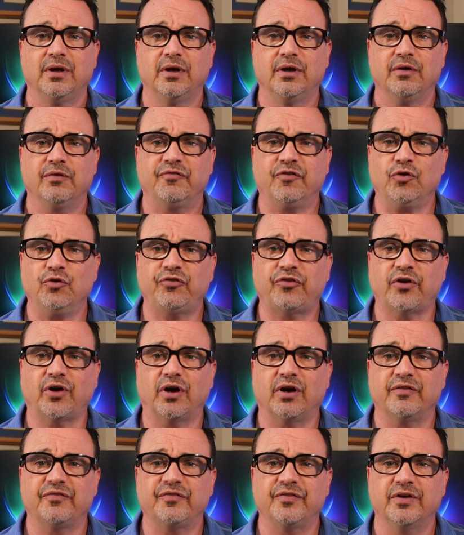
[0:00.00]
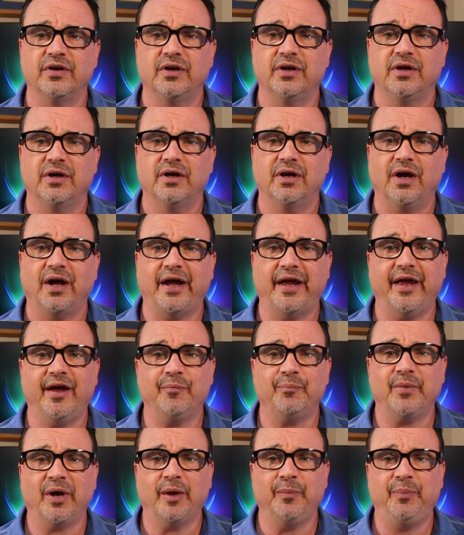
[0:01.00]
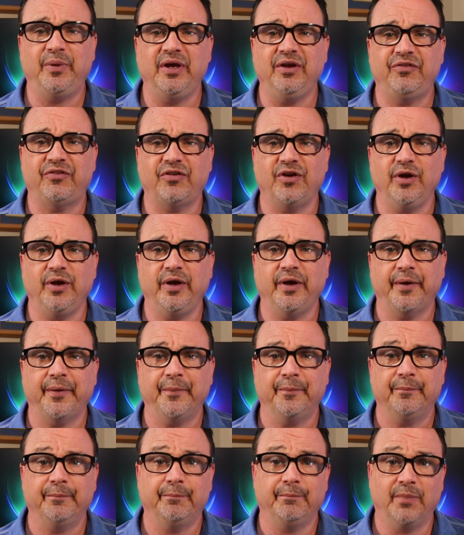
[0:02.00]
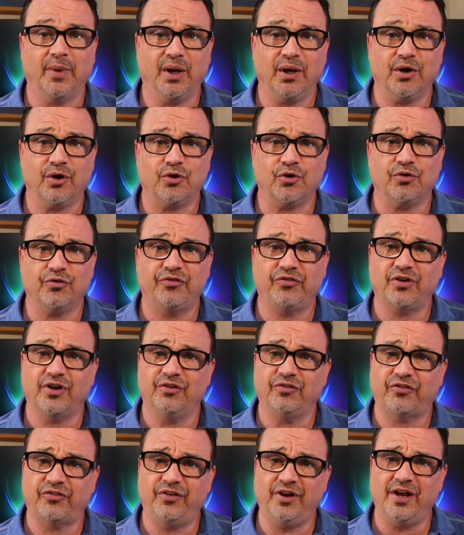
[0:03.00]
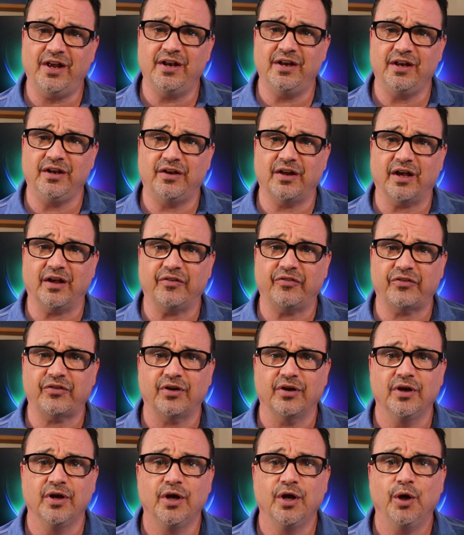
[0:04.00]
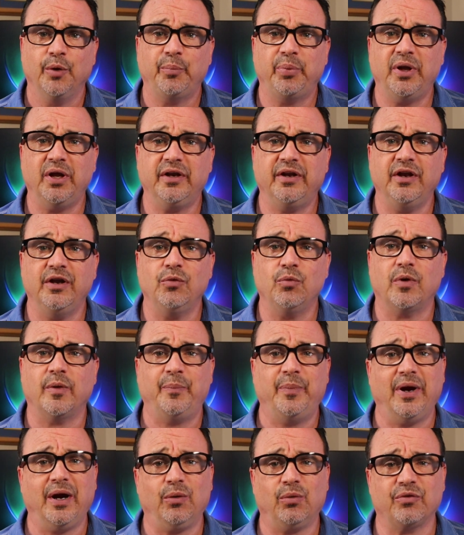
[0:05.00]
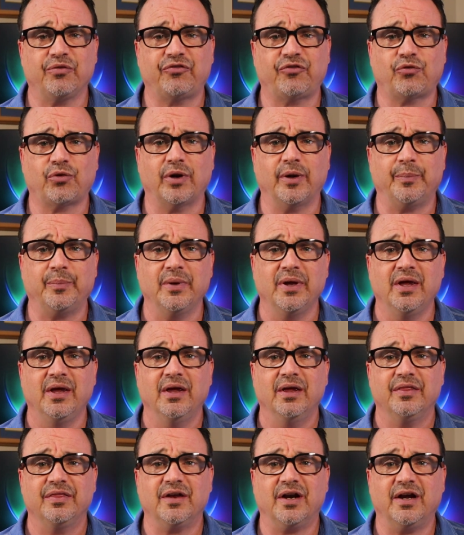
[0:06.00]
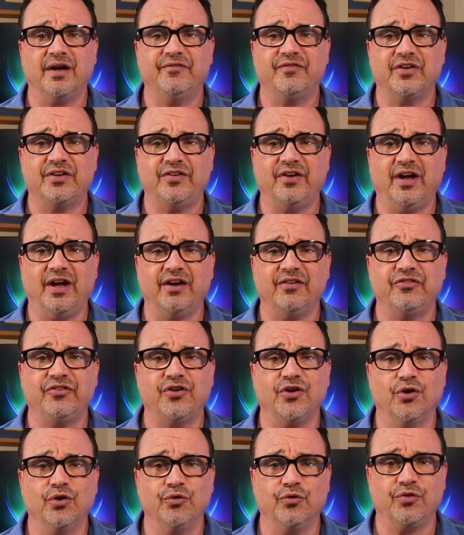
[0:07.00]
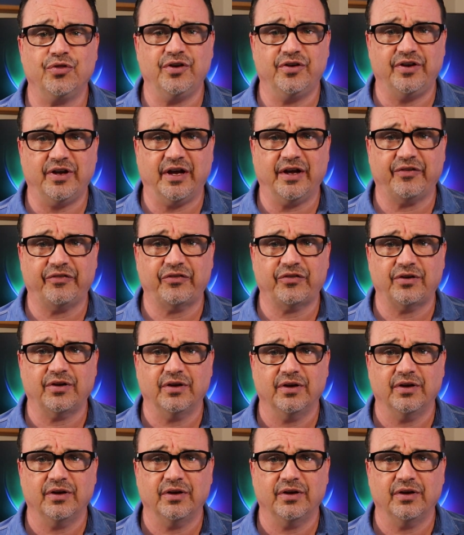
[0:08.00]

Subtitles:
First off, I have my PC, monitors, and standing desk plugged into a power strip that I've attached under the desk.